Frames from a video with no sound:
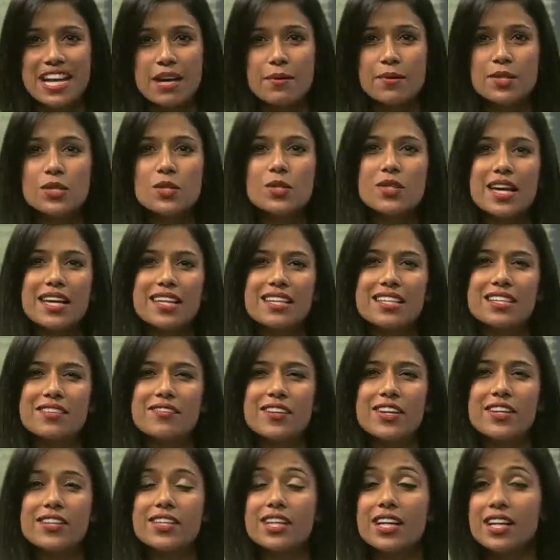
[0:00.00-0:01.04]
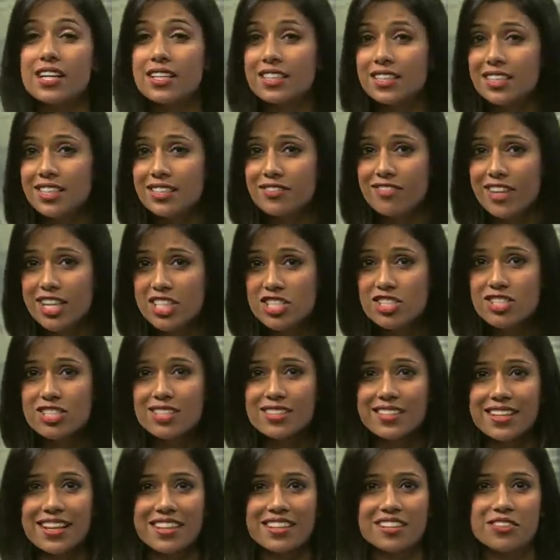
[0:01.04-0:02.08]
And we do that in a very
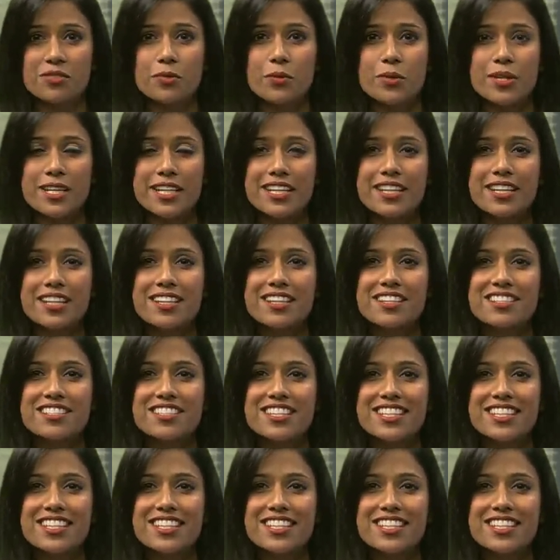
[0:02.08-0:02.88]
unconventional kind of way,